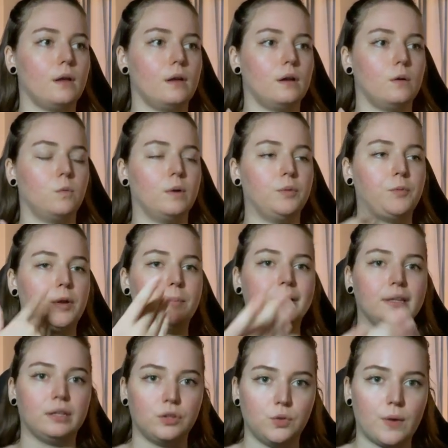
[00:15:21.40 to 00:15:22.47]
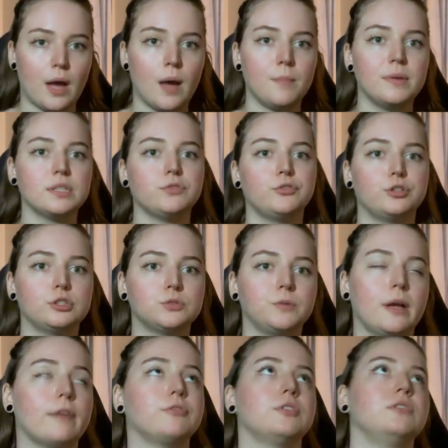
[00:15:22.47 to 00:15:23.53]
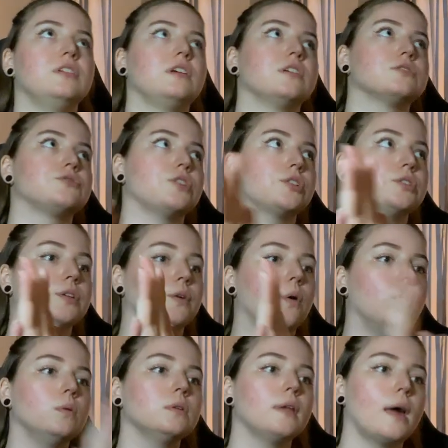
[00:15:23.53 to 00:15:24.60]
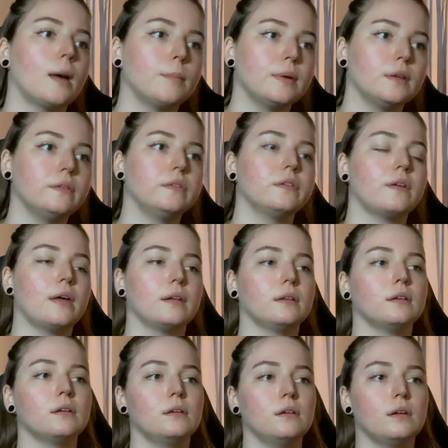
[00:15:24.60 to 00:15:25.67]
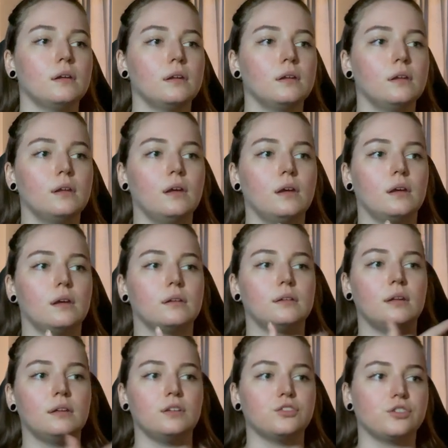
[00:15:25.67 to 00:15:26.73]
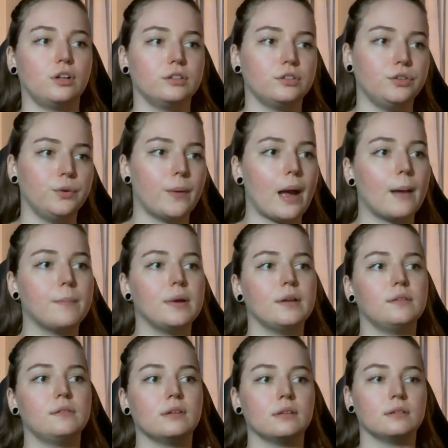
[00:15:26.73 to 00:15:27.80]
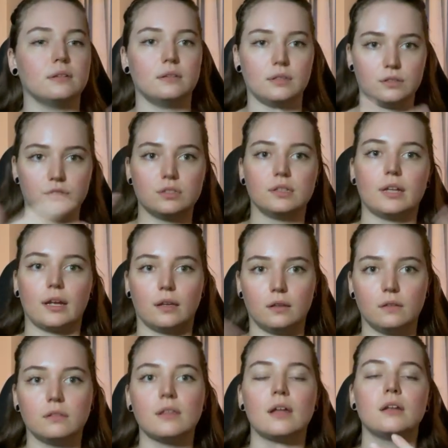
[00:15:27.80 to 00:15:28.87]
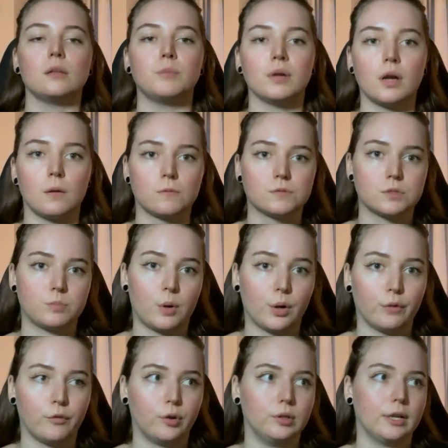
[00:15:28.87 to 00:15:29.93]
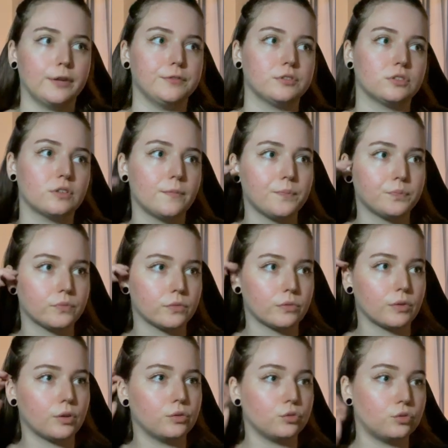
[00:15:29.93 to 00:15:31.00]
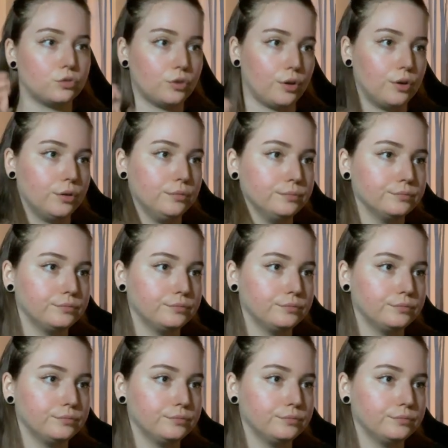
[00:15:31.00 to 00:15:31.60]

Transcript: when we're building new habits, first we have to deconstruct the old habits and then install the new habit, and it's like then it becomes part of our lives. So